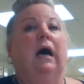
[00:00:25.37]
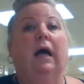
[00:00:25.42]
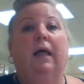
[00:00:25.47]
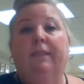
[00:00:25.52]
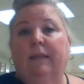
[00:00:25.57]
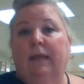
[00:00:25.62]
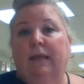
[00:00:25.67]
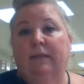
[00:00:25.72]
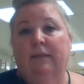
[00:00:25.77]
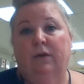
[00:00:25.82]

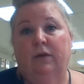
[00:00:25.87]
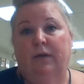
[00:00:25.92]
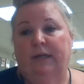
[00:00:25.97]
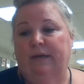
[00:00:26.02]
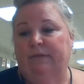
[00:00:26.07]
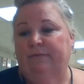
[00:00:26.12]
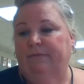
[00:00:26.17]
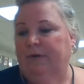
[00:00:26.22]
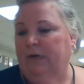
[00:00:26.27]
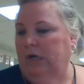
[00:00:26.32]
online
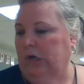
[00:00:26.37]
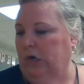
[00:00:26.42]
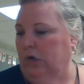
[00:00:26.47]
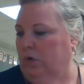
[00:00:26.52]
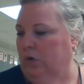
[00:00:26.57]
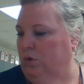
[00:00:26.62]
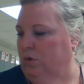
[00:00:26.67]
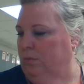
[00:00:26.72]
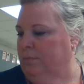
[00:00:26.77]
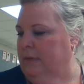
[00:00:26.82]
learning for at
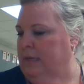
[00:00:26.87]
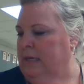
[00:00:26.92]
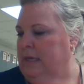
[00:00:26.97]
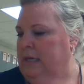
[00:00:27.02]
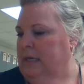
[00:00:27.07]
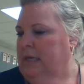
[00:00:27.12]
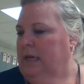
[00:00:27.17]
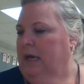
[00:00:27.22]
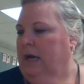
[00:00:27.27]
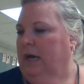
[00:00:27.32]
home,
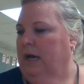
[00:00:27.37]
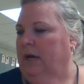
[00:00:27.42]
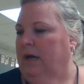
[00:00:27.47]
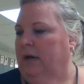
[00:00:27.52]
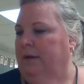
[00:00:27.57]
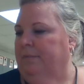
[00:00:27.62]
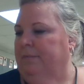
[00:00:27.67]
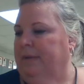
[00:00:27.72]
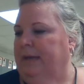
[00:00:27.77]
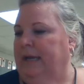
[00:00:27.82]

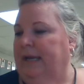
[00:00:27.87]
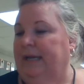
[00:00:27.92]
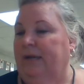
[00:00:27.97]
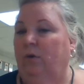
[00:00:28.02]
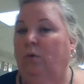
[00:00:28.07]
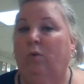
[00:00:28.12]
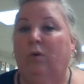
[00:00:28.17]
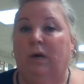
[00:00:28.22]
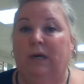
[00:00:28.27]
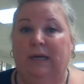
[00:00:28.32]
and
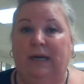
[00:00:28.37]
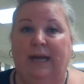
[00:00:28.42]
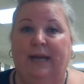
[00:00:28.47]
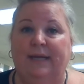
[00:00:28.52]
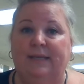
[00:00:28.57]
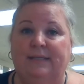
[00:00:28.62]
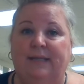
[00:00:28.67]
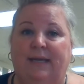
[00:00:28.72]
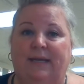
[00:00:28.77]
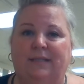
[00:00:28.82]

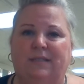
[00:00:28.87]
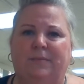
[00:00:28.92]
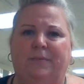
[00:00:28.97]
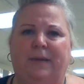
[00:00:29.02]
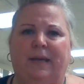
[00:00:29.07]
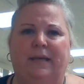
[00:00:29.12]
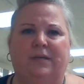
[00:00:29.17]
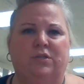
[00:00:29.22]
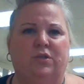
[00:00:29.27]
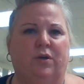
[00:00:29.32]
organizing to
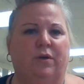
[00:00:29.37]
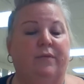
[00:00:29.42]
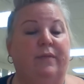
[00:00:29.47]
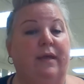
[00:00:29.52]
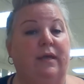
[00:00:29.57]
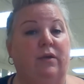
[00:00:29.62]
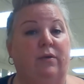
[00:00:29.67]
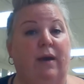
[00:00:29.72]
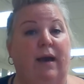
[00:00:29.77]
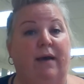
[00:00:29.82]
make sure
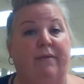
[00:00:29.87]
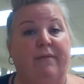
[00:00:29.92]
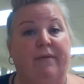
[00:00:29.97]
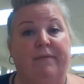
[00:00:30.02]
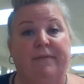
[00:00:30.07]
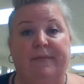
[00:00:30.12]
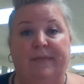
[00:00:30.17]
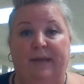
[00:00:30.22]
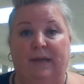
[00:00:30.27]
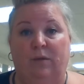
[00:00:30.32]
that you have
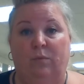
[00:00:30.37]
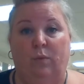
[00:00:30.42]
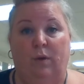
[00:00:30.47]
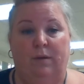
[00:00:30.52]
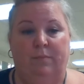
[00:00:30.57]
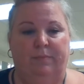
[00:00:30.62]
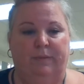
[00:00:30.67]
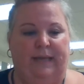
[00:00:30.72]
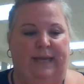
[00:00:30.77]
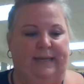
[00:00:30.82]
everything in
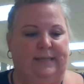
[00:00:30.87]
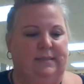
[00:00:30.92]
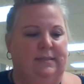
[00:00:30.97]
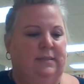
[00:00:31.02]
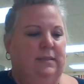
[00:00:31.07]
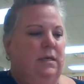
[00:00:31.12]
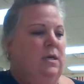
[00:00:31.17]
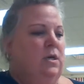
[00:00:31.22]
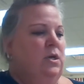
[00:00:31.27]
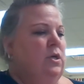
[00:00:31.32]
one
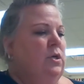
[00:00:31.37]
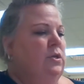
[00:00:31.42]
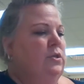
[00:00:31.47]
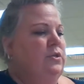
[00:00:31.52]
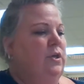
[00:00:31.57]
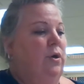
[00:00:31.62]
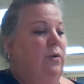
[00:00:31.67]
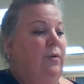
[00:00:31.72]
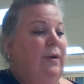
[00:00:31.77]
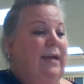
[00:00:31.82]
place.
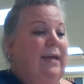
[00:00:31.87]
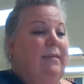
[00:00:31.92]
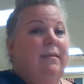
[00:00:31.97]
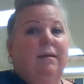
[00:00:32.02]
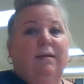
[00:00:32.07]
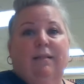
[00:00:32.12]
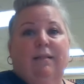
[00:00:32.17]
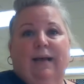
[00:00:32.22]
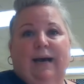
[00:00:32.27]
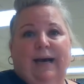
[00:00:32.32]
So in
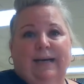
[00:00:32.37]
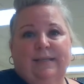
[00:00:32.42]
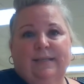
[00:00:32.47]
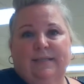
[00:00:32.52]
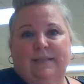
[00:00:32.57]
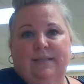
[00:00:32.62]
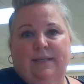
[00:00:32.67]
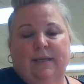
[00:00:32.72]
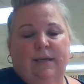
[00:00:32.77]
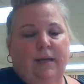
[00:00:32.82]
the
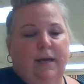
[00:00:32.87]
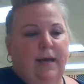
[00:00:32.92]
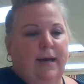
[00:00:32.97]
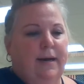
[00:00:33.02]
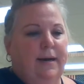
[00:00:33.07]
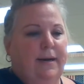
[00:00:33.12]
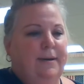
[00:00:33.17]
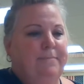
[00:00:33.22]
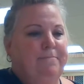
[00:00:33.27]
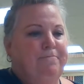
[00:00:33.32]
class,
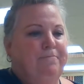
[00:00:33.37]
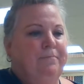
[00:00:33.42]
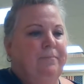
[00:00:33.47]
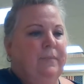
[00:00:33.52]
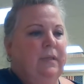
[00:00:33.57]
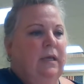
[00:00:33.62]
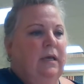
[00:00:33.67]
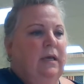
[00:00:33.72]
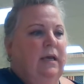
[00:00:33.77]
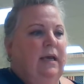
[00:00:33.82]

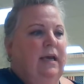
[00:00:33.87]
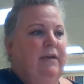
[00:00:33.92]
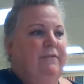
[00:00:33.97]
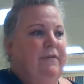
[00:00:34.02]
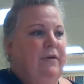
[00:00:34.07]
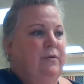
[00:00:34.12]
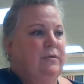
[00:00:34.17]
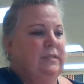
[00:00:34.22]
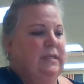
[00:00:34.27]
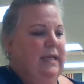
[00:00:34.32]
if
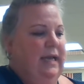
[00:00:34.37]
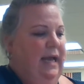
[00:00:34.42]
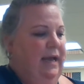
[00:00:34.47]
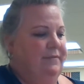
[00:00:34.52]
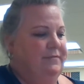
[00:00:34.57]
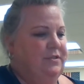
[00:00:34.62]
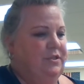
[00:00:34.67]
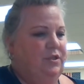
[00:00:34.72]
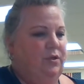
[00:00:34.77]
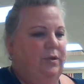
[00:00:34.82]
I was going to
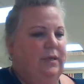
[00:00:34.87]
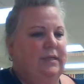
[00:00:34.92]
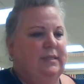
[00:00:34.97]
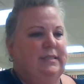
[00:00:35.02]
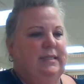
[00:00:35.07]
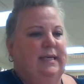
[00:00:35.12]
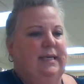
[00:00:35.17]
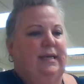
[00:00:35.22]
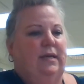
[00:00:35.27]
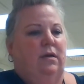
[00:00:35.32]
have
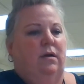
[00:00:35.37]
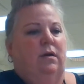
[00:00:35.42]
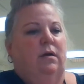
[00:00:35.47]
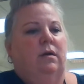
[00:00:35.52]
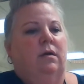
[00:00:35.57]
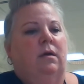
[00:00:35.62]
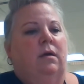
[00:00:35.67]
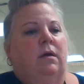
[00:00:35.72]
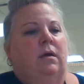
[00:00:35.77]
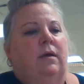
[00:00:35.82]
students
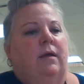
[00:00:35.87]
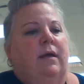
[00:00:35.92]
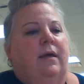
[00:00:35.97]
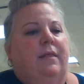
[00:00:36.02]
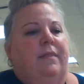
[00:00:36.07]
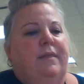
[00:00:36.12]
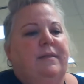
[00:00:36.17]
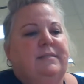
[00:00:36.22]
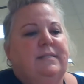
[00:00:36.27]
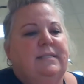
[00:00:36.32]
here,
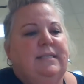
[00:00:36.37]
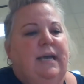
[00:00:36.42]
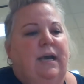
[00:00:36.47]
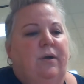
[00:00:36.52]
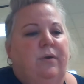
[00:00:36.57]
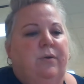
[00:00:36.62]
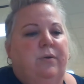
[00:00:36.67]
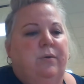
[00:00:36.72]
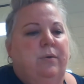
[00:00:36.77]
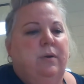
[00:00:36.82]
this is
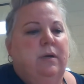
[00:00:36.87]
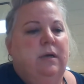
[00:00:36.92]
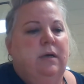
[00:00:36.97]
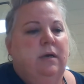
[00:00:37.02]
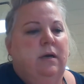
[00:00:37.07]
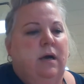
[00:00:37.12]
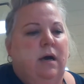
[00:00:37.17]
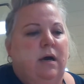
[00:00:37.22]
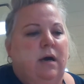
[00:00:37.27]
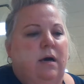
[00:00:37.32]
how
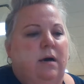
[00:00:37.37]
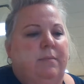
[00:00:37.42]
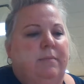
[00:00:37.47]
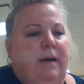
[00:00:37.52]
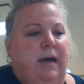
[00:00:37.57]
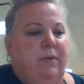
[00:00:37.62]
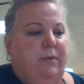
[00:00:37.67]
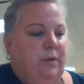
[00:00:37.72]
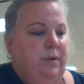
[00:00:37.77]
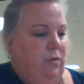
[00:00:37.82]

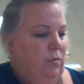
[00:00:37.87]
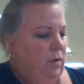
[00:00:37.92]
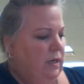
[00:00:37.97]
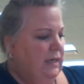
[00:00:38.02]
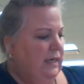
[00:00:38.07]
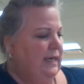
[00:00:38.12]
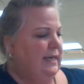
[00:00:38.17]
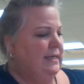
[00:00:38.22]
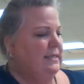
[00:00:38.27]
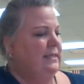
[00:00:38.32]
I would
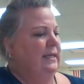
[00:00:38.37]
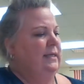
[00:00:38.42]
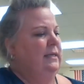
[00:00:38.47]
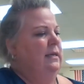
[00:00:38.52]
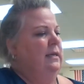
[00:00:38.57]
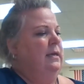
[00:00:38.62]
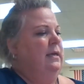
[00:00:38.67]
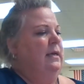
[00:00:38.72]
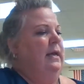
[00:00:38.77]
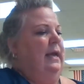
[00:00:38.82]
organize it,
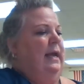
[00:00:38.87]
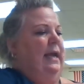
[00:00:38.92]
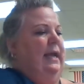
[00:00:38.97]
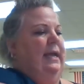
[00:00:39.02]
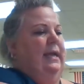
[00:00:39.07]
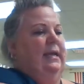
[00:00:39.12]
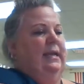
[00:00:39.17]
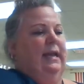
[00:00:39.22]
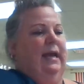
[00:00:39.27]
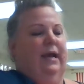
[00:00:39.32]

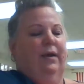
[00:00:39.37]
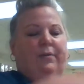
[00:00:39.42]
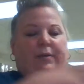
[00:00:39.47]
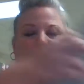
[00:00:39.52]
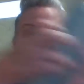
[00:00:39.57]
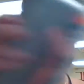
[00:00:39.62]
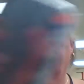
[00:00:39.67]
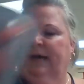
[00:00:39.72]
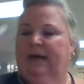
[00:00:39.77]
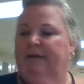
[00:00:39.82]
and I would
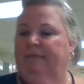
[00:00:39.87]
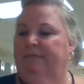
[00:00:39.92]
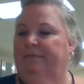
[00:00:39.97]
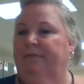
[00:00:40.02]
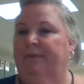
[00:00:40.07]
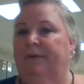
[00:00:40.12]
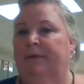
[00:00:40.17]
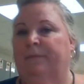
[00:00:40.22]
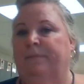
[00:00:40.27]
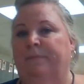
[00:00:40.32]

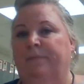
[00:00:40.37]
have